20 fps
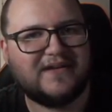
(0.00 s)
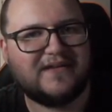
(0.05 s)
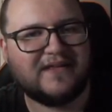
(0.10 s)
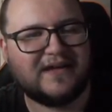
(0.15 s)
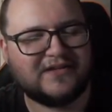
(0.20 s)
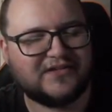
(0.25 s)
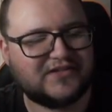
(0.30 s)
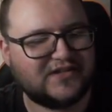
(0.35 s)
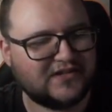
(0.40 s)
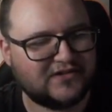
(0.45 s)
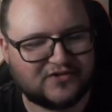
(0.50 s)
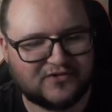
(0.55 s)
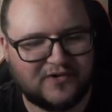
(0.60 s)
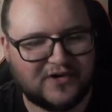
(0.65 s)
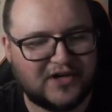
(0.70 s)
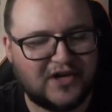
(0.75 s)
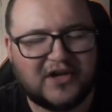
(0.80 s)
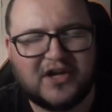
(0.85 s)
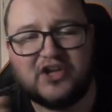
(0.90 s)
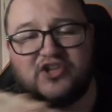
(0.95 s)
That's, that's a,
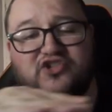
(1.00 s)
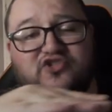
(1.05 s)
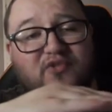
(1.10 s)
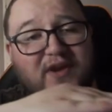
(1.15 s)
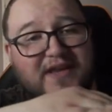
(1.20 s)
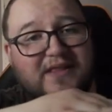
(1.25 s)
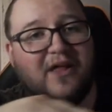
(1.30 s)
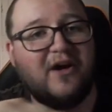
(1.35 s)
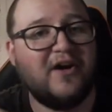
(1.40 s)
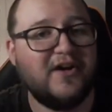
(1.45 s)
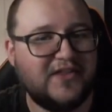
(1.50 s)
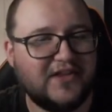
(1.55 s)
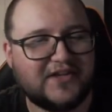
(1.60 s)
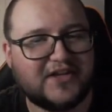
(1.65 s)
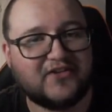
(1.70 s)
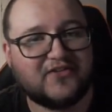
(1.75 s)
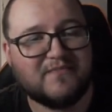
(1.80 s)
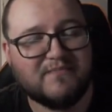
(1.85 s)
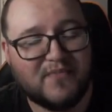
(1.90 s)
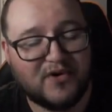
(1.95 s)
a straight line that
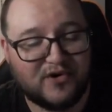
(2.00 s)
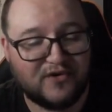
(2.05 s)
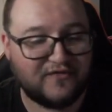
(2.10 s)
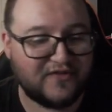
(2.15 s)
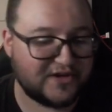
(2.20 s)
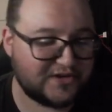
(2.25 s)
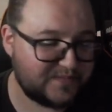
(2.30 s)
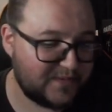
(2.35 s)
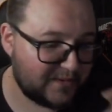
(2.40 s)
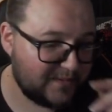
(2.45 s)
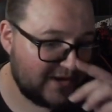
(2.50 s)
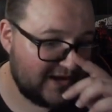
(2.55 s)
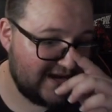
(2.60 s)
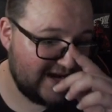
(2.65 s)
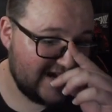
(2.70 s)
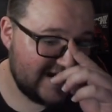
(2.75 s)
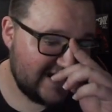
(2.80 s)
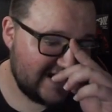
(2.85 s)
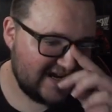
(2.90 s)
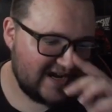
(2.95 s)
doesn't move. That's probably
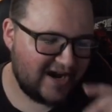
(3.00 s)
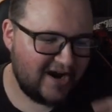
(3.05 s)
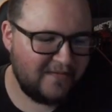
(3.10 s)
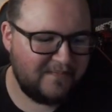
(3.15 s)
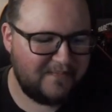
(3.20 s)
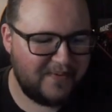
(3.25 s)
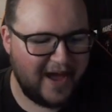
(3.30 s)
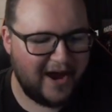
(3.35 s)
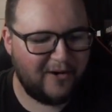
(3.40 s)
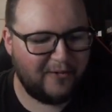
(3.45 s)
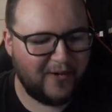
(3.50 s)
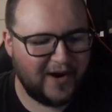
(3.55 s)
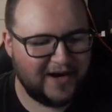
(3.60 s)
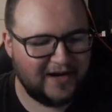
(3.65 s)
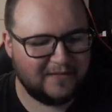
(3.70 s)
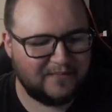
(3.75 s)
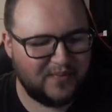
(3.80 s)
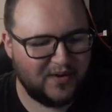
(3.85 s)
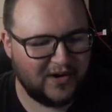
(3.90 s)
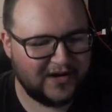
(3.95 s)
a better way
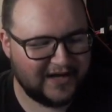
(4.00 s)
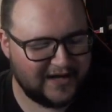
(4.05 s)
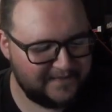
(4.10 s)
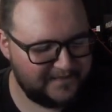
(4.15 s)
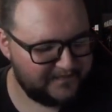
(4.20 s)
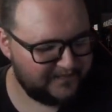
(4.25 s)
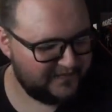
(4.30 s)
to put it.